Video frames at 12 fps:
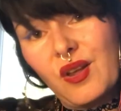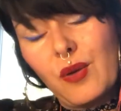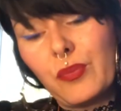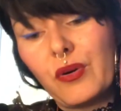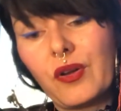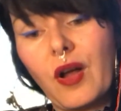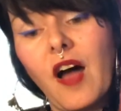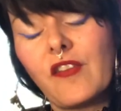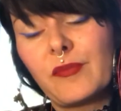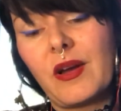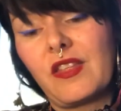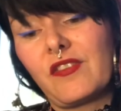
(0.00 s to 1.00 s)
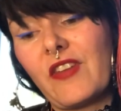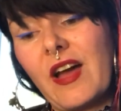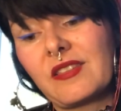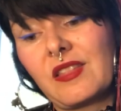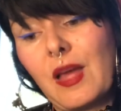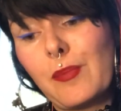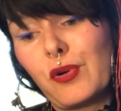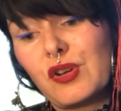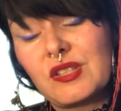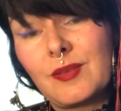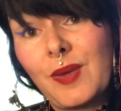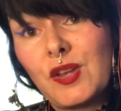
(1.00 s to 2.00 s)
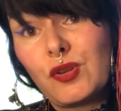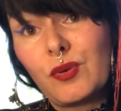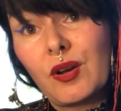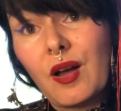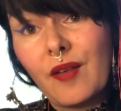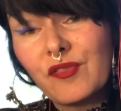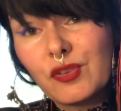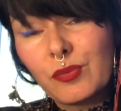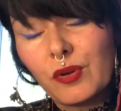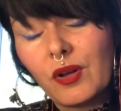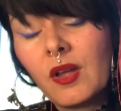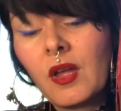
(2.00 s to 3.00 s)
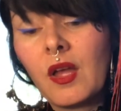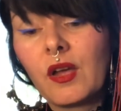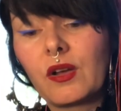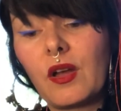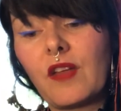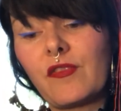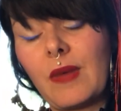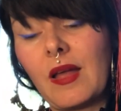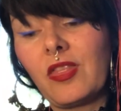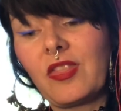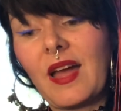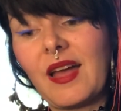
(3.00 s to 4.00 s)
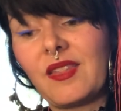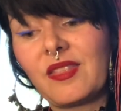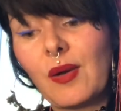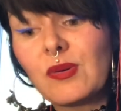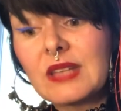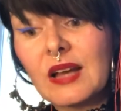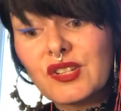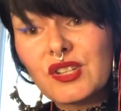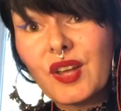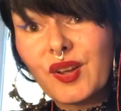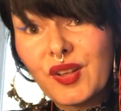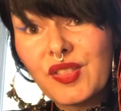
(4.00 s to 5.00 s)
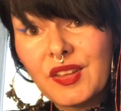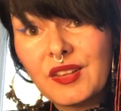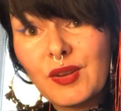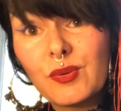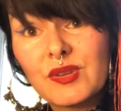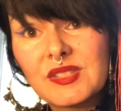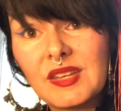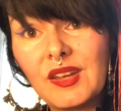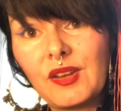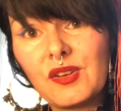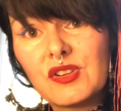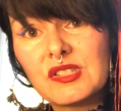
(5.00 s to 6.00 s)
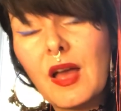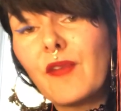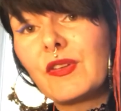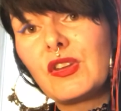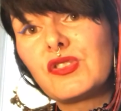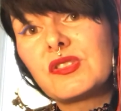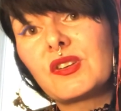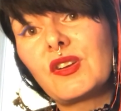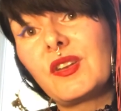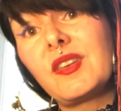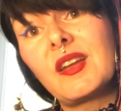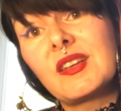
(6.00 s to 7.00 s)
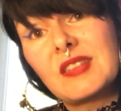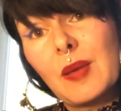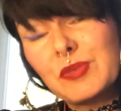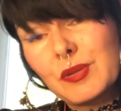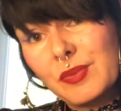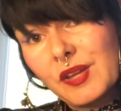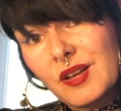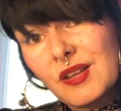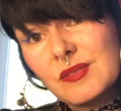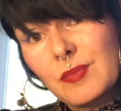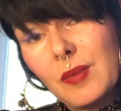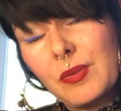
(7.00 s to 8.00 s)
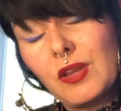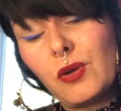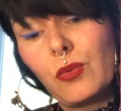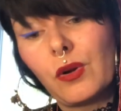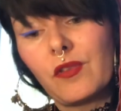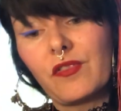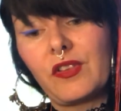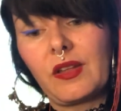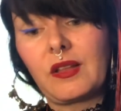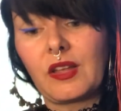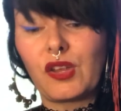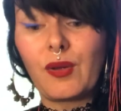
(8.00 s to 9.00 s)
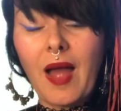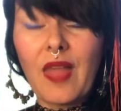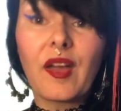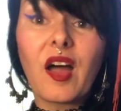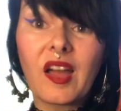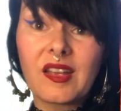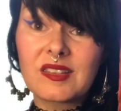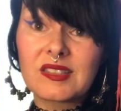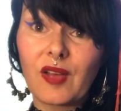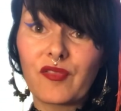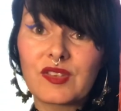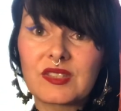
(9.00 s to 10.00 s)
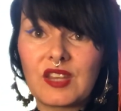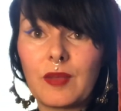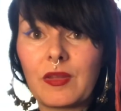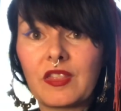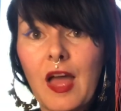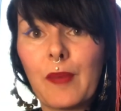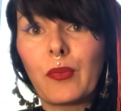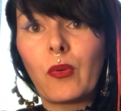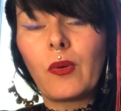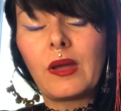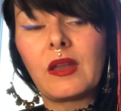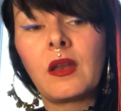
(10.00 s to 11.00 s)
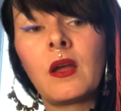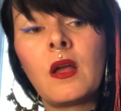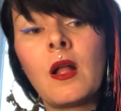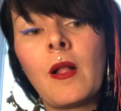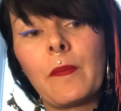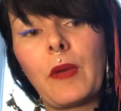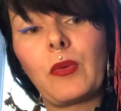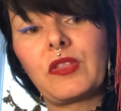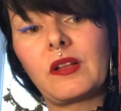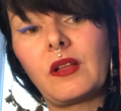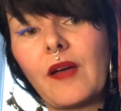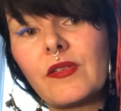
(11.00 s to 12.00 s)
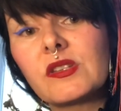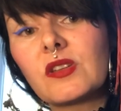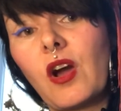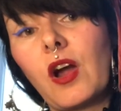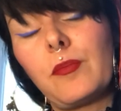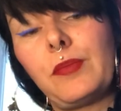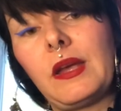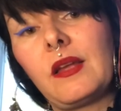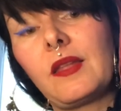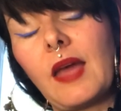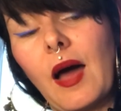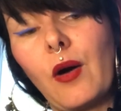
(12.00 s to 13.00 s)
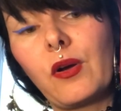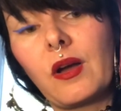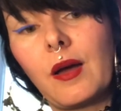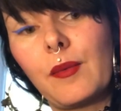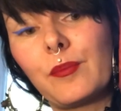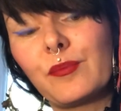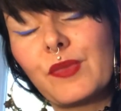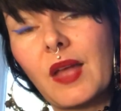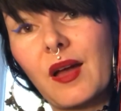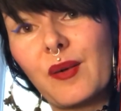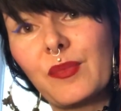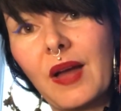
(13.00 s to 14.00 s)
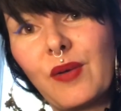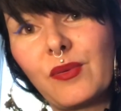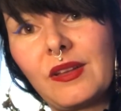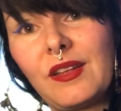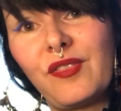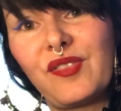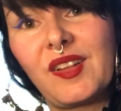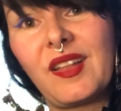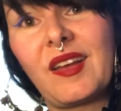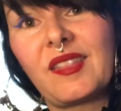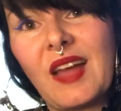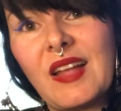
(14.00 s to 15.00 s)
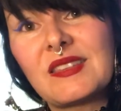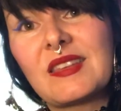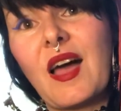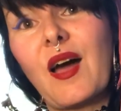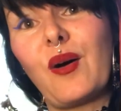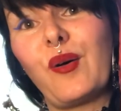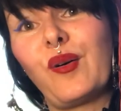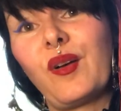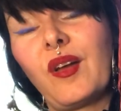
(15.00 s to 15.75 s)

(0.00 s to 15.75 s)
put off by the fact that that person made you uncomfortable could have meant that that was actually a good thing that you were seeing in yourself, and you just couldn't accept it because maybe you weren't feeling like you had the highest self-esteem at that point. But with the Lovers card being the outcome, I really feel like that's how